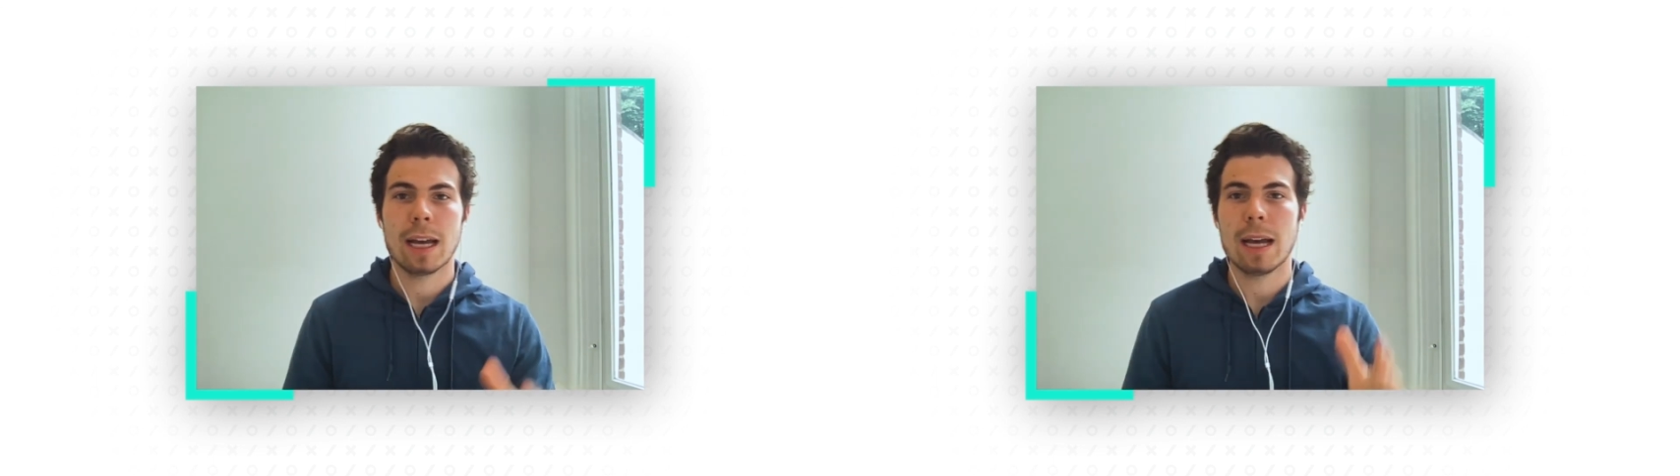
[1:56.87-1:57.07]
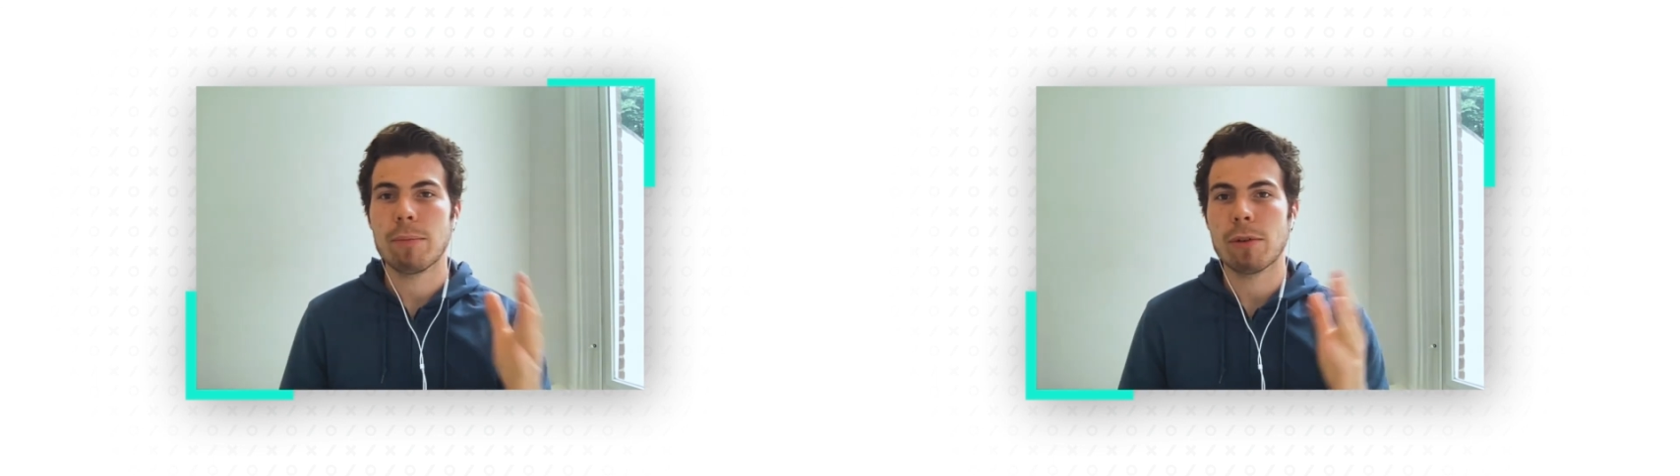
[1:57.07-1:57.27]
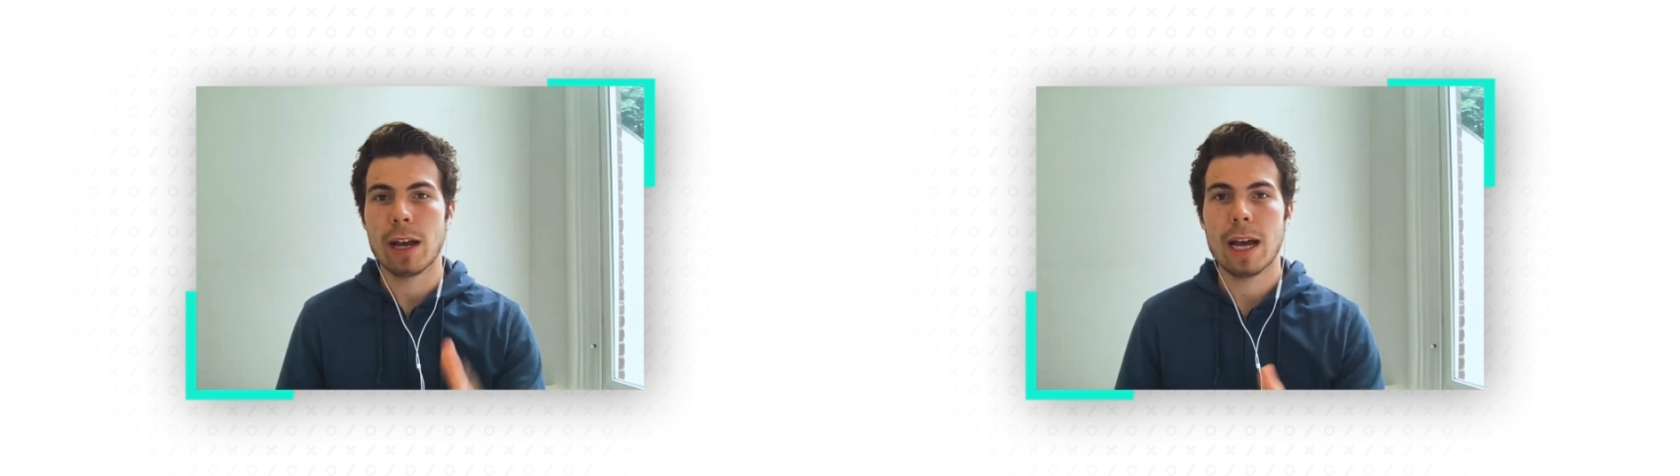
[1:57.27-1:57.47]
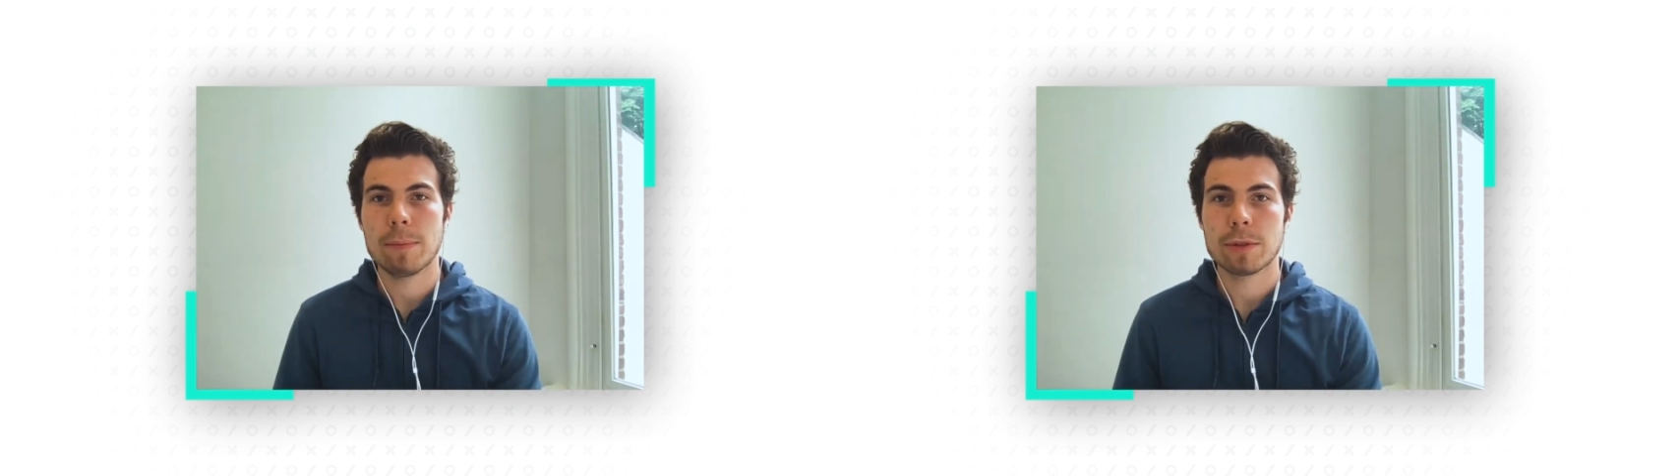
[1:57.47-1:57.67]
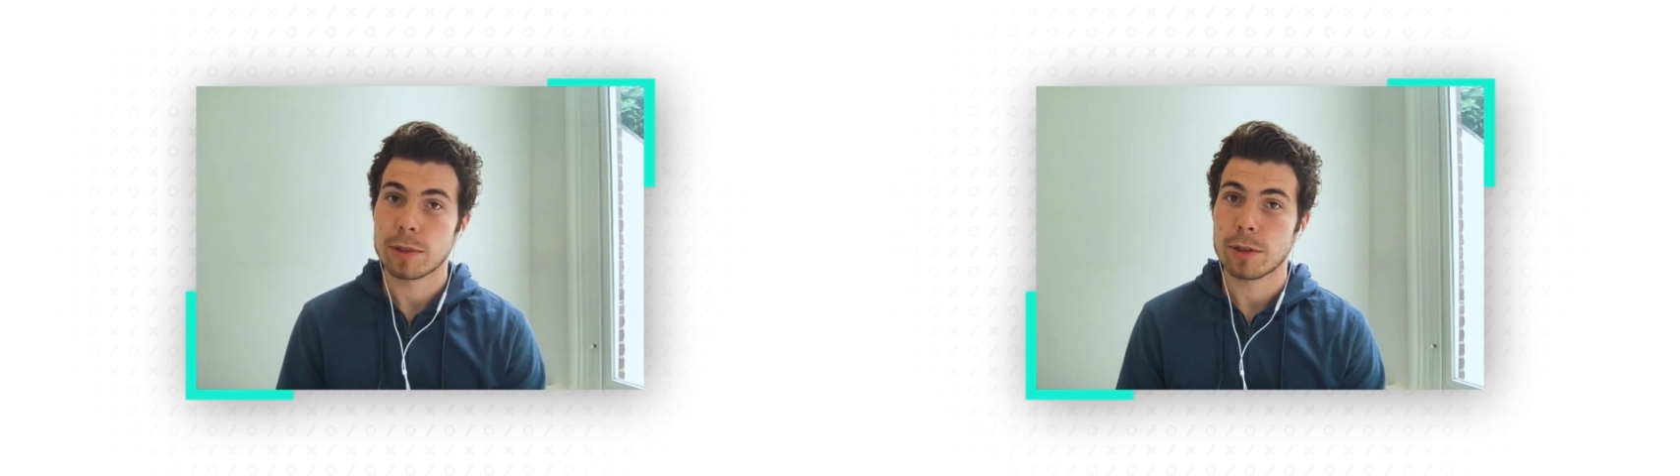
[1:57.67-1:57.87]
and
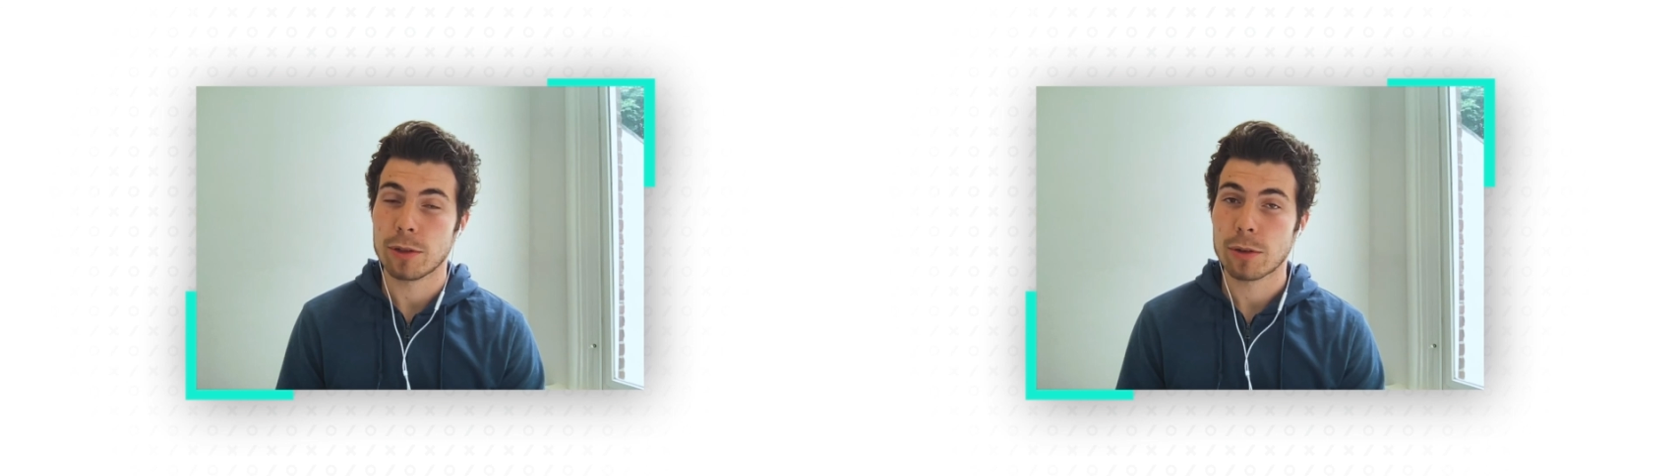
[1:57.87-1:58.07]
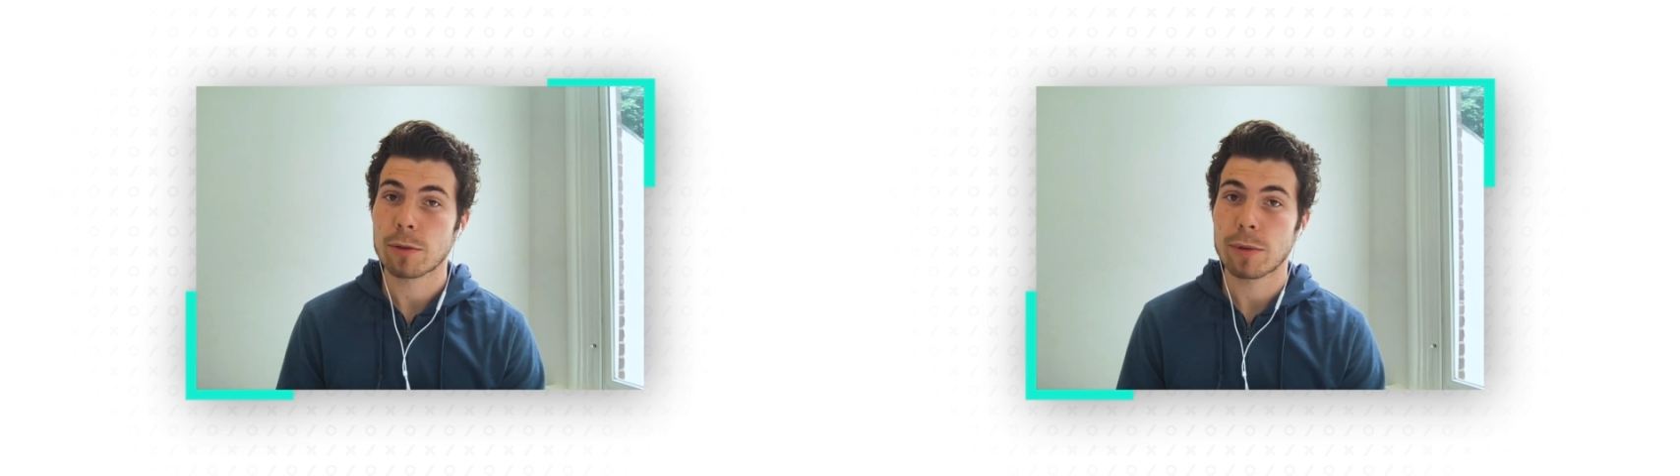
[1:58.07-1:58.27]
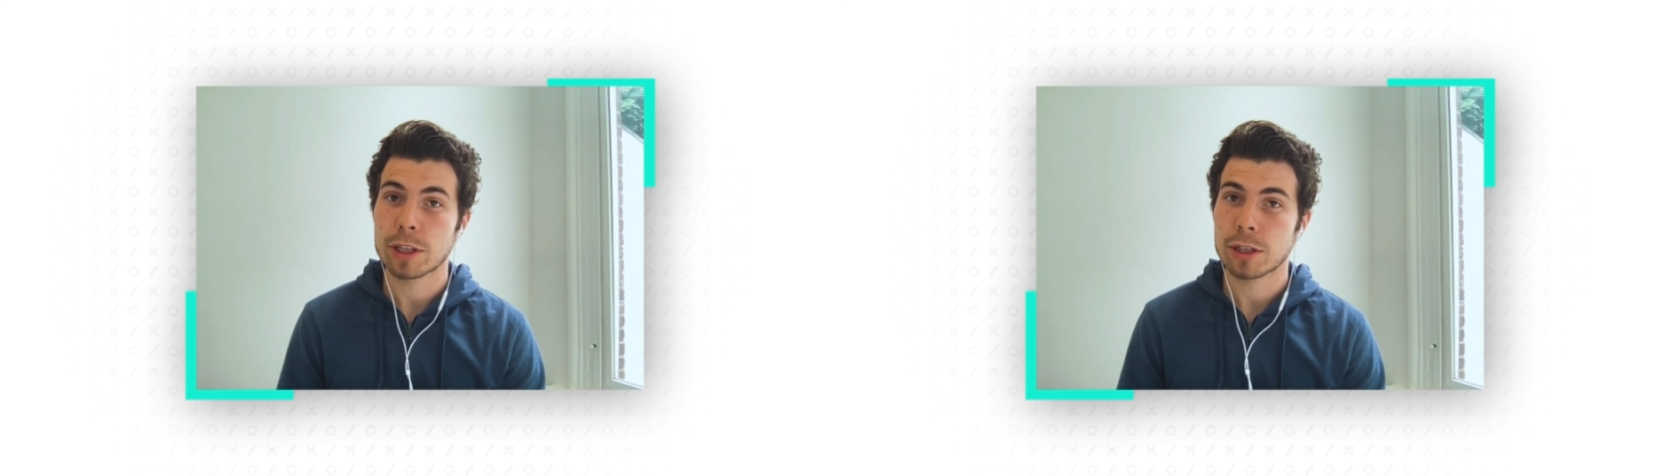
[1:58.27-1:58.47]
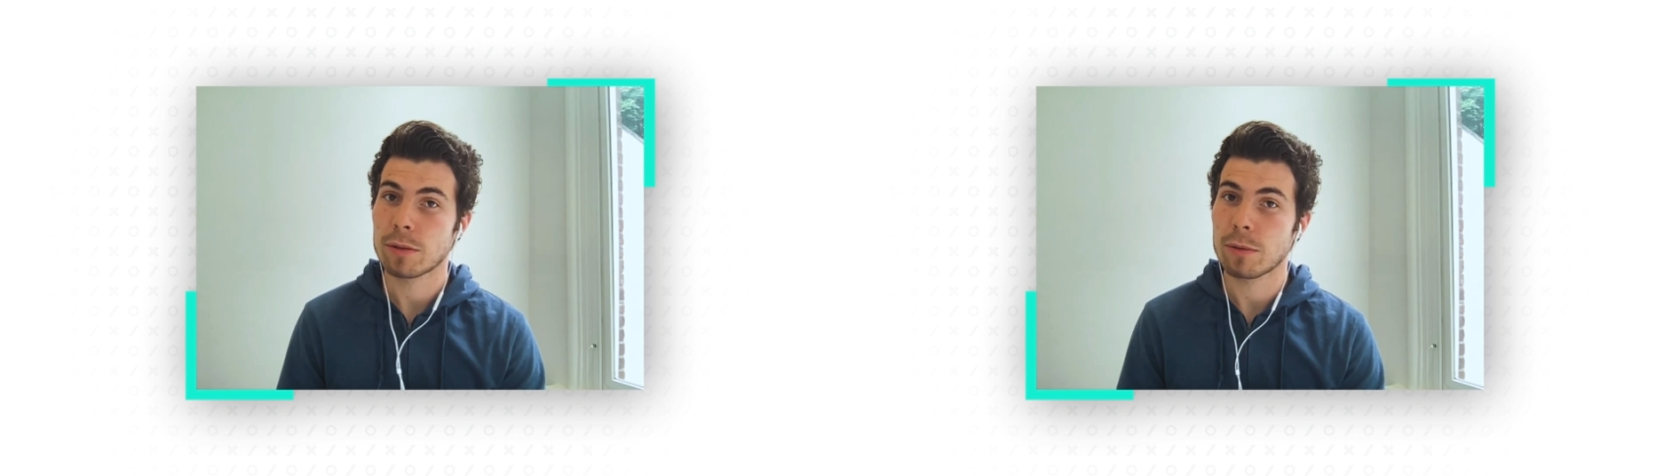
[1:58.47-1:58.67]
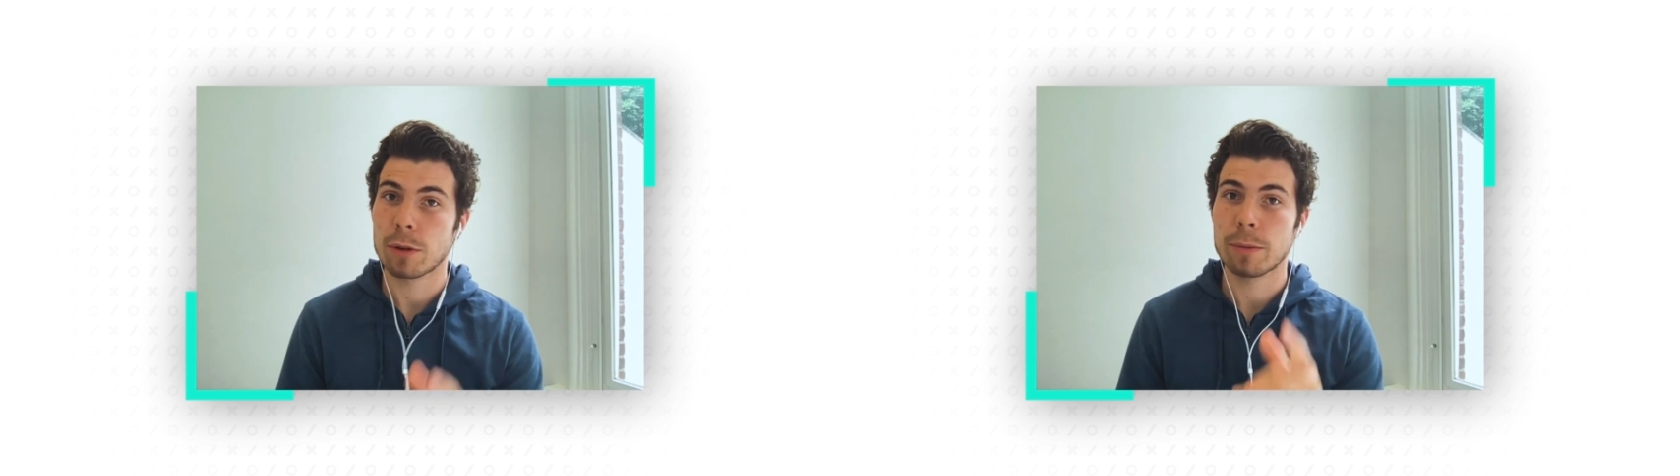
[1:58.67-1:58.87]
perhaps your
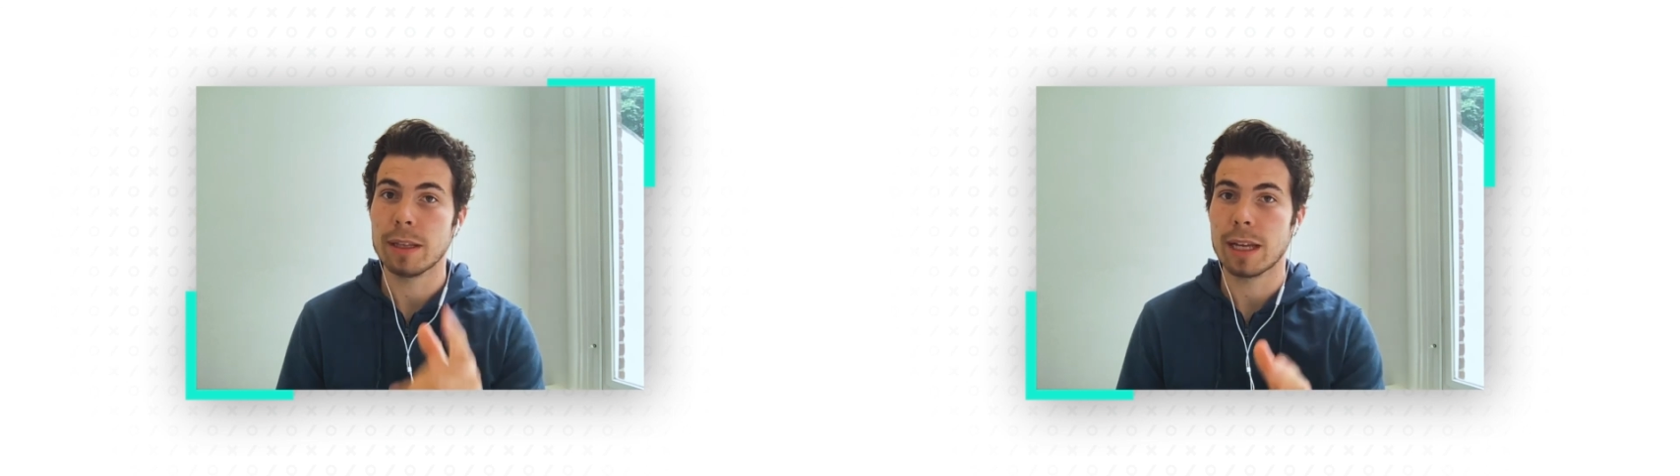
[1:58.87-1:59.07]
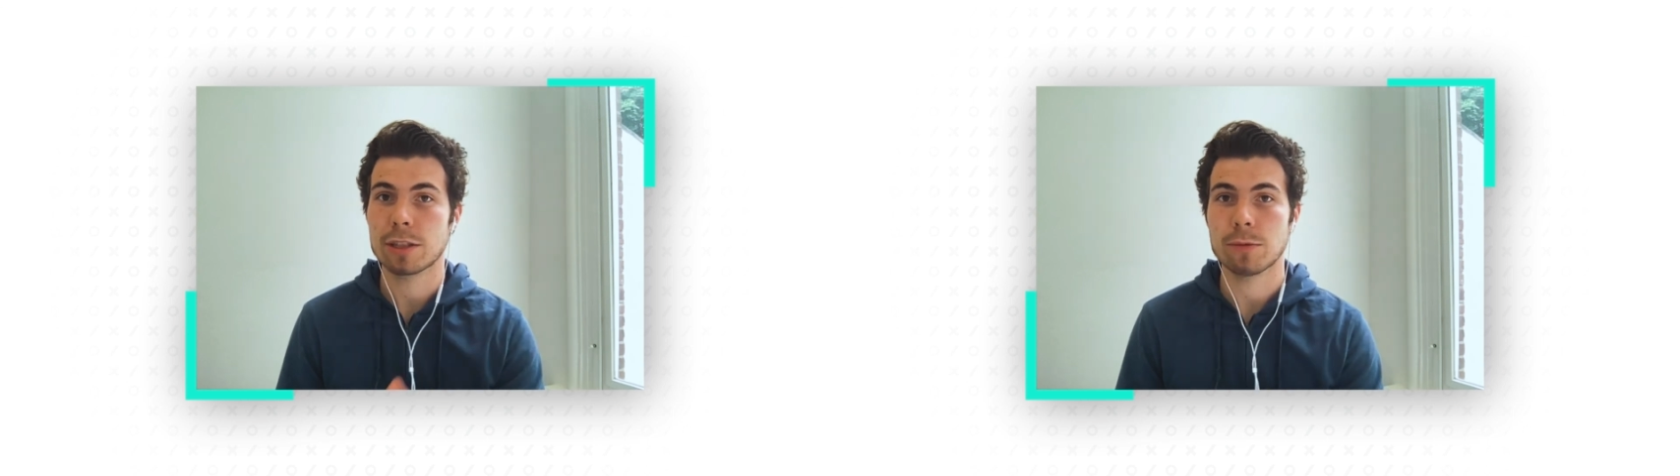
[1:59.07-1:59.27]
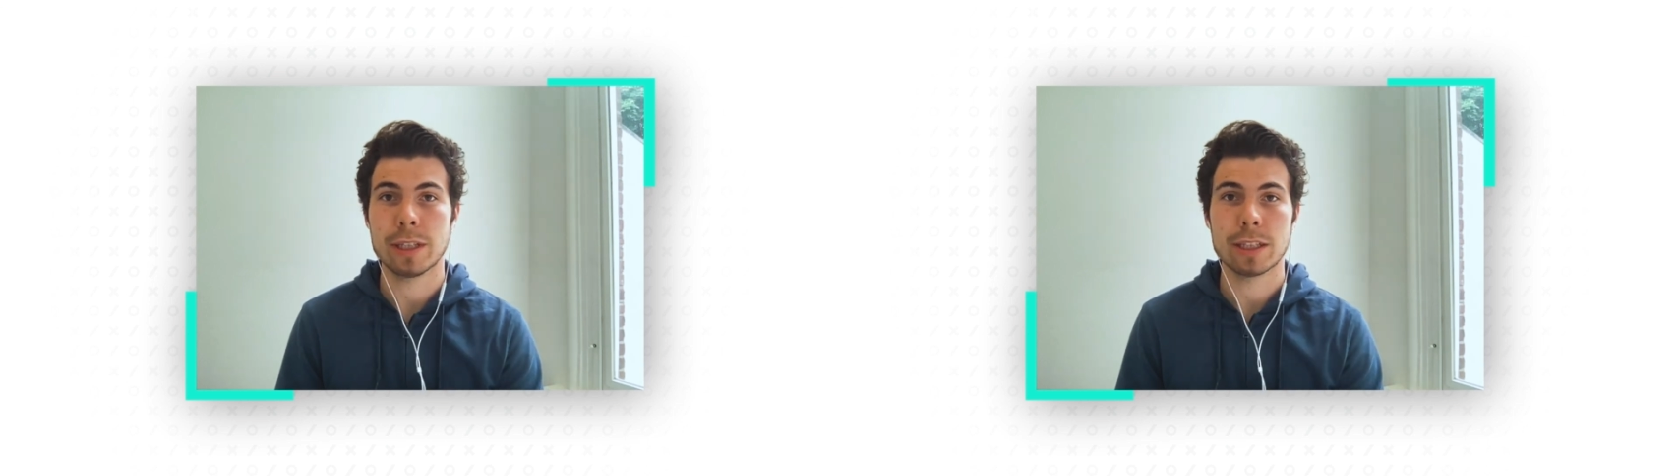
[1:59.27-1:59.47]
question will be next week's